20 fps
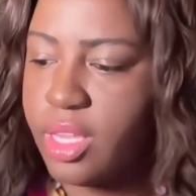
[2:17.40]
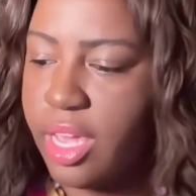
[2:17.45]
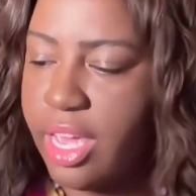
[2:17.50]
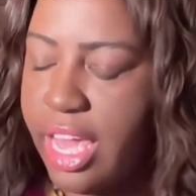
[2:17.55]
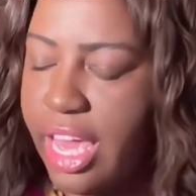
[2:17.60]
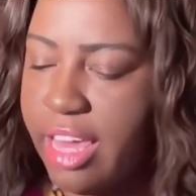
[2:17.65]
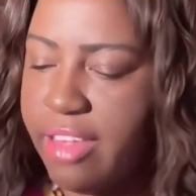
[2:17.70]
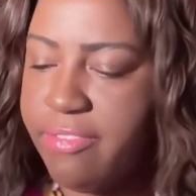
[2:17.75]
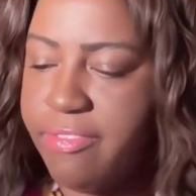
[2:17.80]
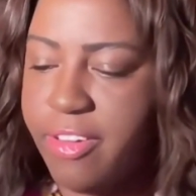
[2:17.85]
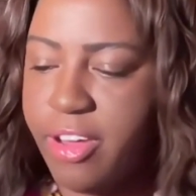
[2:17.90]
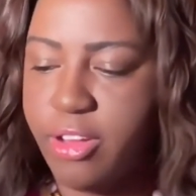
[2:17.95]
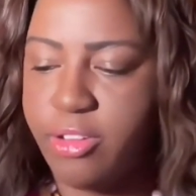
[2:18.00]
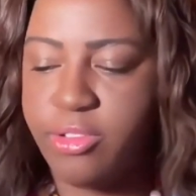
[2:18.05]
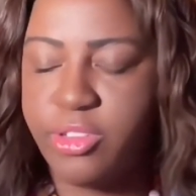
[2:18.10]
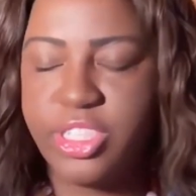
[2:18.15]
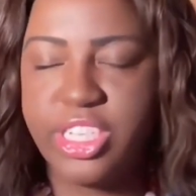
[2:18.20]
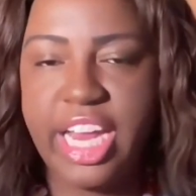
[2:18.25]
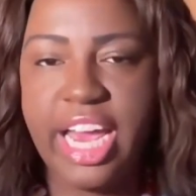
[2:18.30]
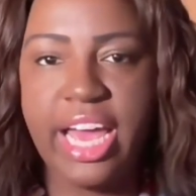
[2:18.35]

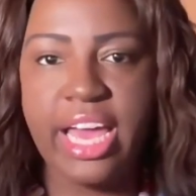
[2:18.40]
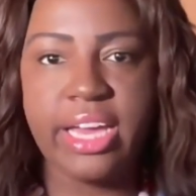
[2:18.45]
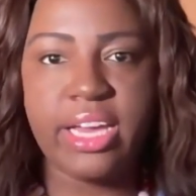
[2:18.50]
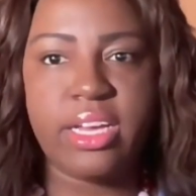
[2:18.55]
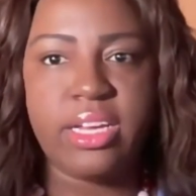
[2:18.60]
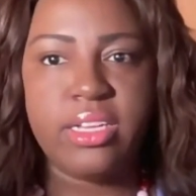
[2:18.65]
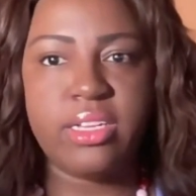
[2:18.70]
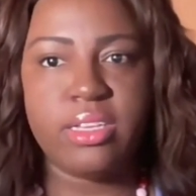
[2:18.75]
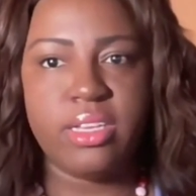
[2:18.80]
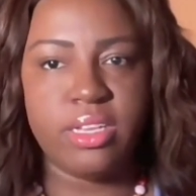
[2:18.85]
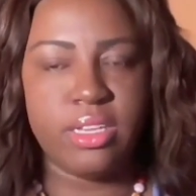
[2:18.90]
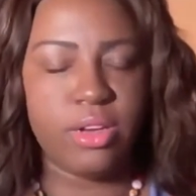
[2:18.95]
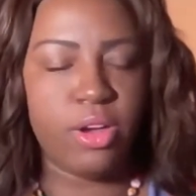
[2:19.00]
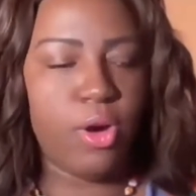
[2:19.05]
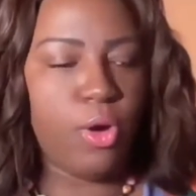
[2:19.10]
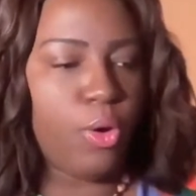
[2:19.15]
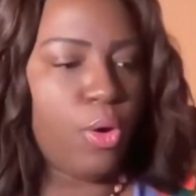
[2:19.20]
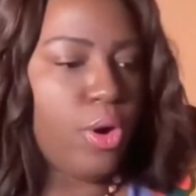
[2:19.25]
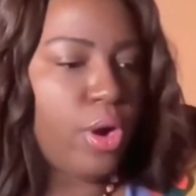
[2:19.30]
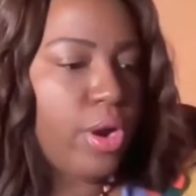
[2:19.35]
headphone jack
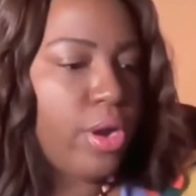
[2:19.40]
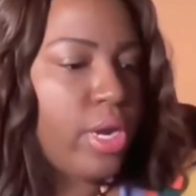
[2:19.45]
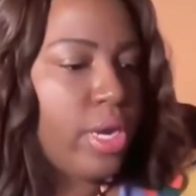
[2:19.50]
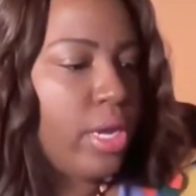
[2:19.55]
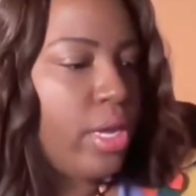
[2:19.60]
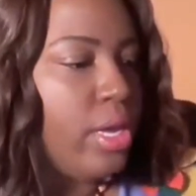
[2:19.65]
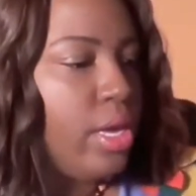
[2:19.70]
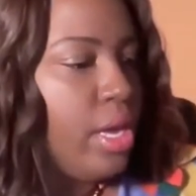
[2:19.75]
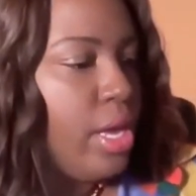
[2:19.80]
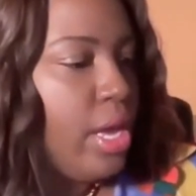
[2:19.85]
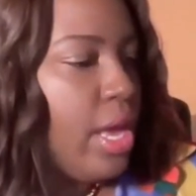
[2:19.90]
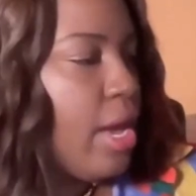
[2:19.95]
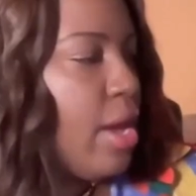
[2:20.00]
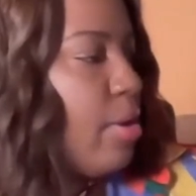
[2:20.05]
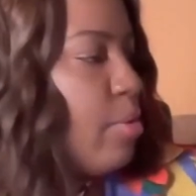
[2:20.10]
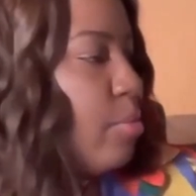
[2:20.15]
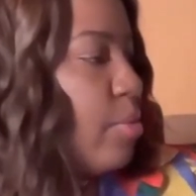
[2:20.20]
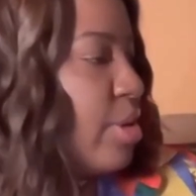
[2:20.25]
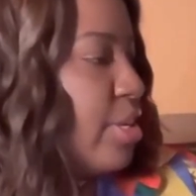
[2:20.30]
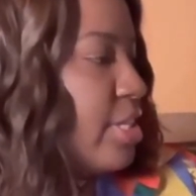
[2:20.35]
cord,
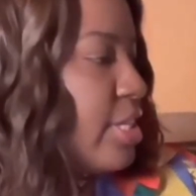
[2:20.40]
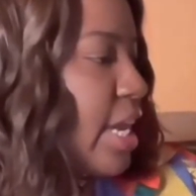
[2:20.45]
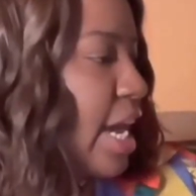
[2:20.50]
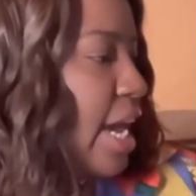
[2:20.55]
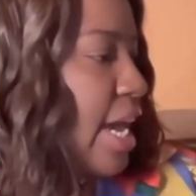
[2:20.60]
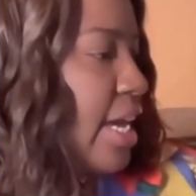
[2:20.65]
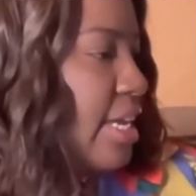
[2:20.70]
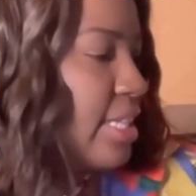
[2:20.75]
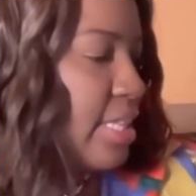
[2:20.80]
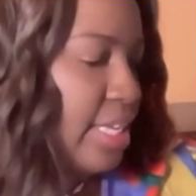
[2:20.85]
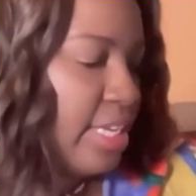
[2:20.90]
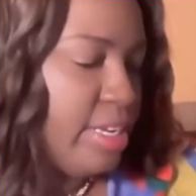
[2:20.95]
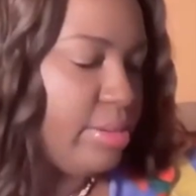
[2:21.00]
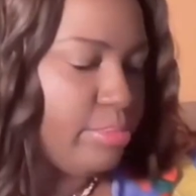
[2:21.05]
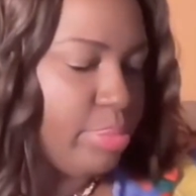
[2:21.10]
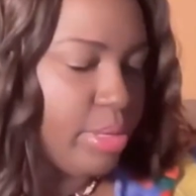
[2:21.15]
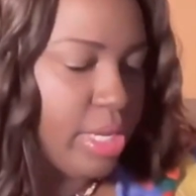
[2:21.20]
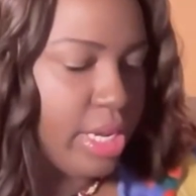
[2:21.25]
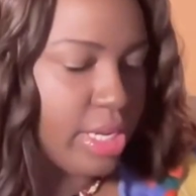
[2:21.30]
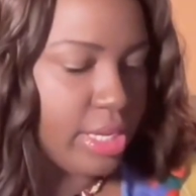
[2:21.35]
which I
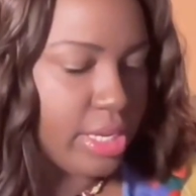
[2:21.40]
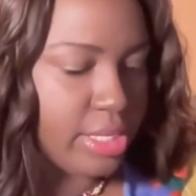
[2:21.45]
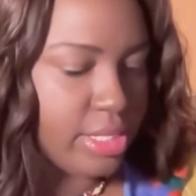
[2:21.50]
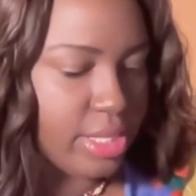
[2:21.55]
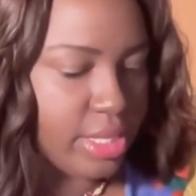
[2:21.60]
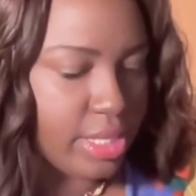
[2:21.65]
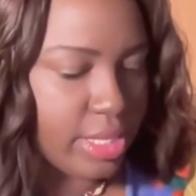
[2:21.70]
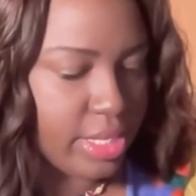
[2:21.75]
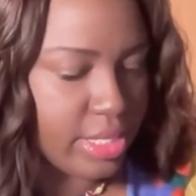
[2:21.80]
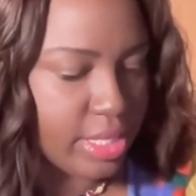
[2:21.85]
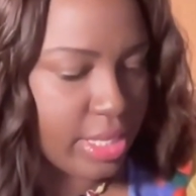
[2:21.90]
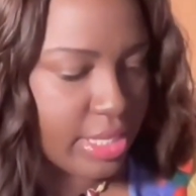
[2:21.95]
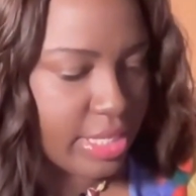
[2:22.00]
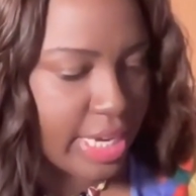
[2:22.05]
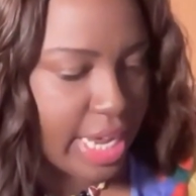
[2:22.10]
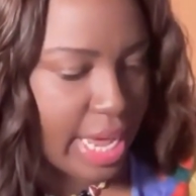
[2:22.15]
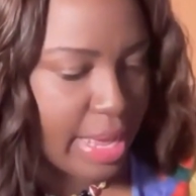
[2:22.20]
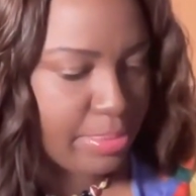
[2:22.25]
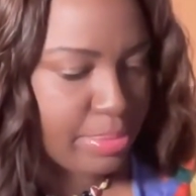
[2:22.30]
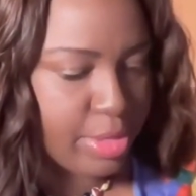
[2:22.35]
then plugged into this
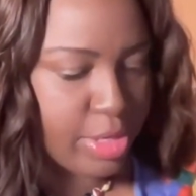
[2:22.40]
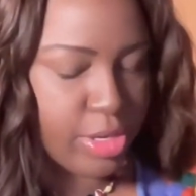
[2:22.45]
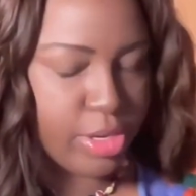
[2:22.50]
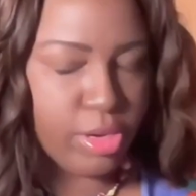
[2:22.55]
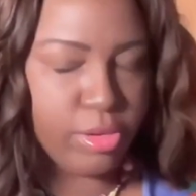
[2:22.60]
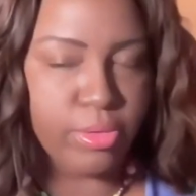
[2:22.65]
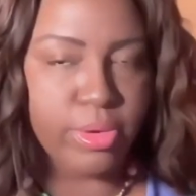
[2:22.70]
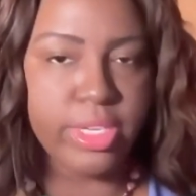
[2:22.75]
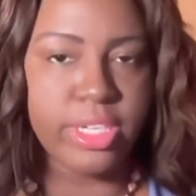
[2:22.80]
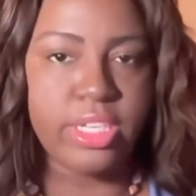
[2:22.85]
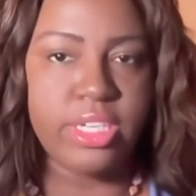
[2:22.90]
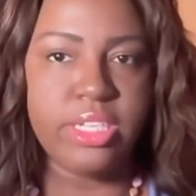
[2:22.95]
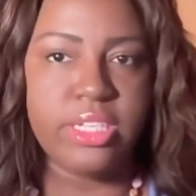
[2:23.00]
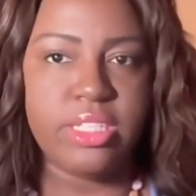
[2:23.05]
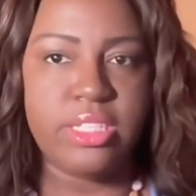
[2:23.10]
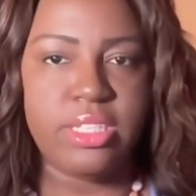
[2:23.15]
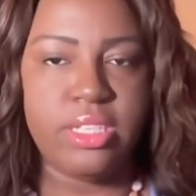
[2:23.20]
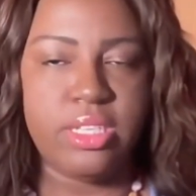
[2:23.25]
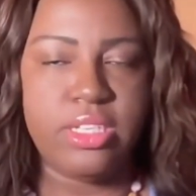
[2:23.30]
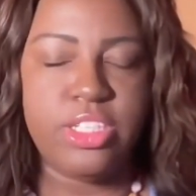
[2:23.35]
adapter, which
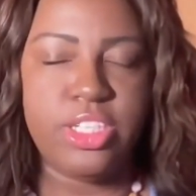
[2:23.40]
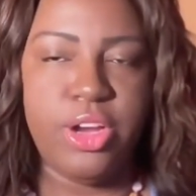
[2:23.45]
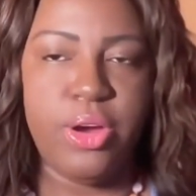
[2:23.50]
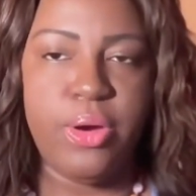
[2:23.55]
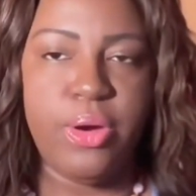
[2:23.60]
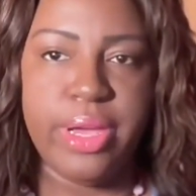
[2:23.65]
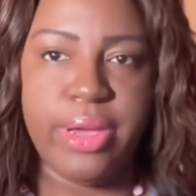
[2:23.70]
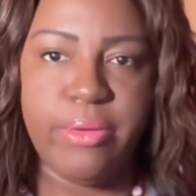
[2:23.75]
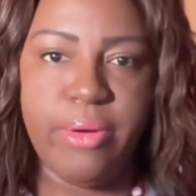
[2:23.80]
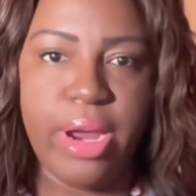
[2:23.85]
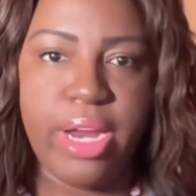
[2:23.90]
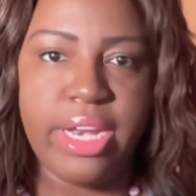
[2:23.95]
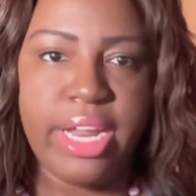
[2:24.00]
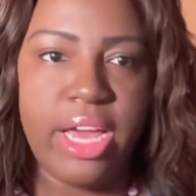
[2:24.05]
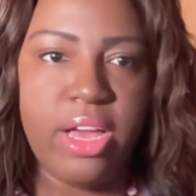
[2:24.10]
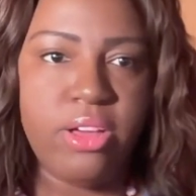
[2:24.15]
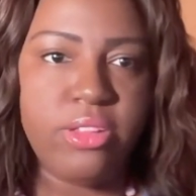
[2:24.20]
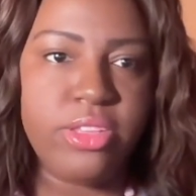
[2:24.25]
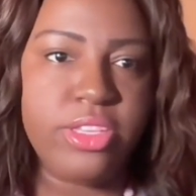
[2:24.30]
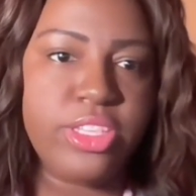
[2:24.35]
is showing right
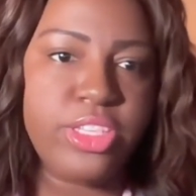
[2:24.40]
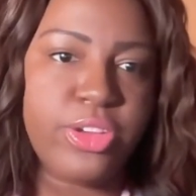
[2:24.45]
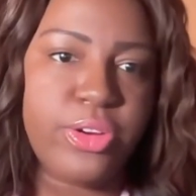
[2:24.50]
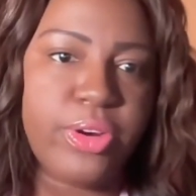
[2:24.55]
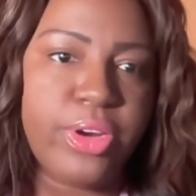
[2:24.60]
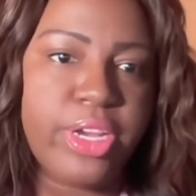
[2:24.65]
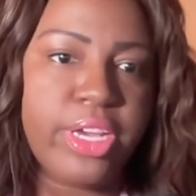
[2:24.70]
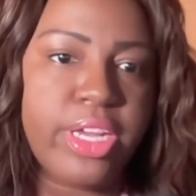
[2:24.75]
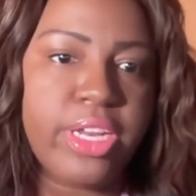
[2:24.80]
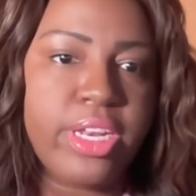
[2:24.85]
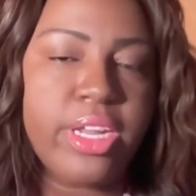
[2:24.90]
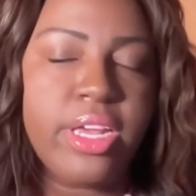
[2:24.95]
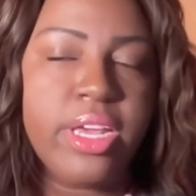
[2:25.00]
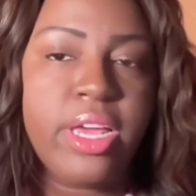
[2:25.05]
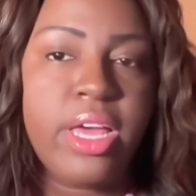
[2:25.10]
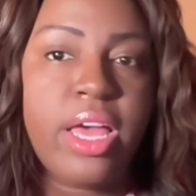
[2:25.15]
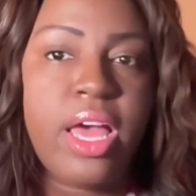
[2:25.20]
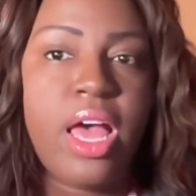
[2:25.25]
now on the screen,